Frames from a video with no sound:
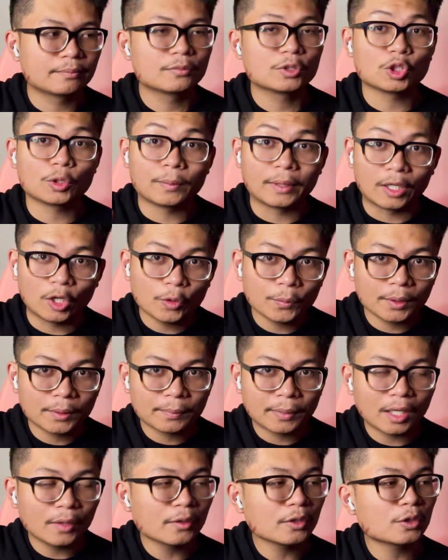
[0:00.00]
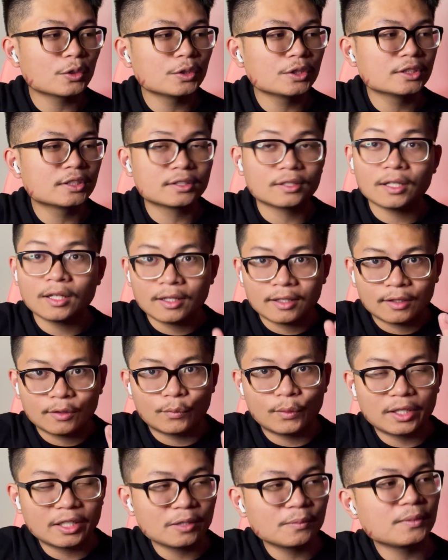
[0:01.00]
So by open power chords,
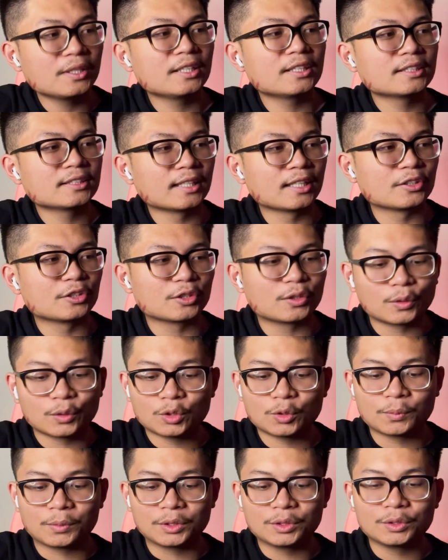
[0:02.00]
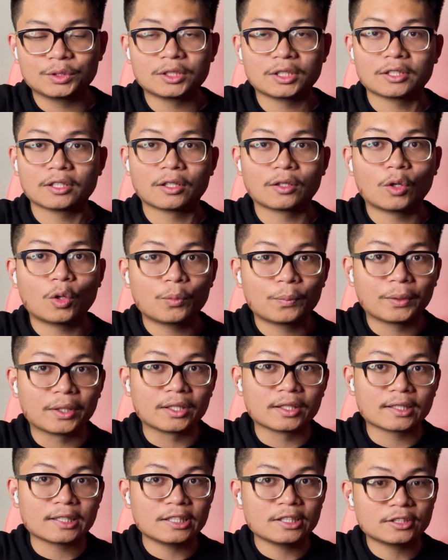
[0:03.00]
what I mean is that you're going to be using the
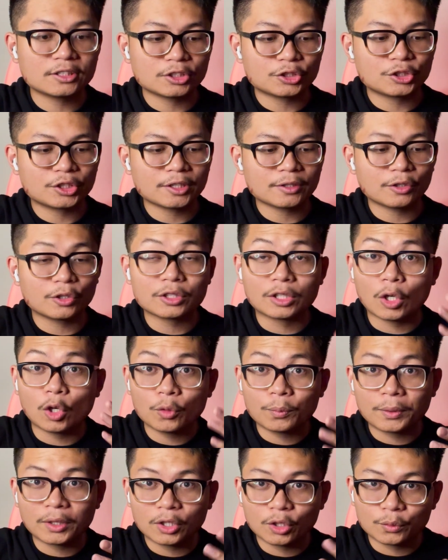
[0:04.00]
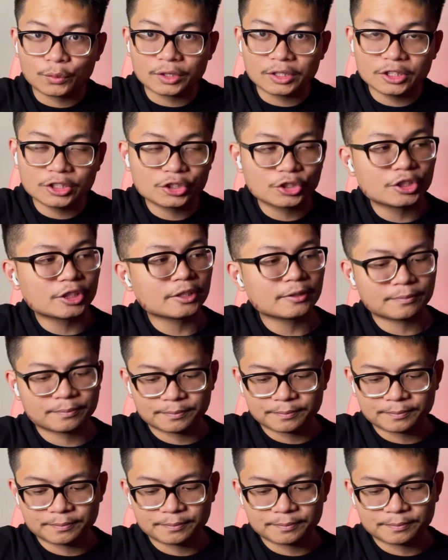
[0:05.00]
open E string or the open lower E string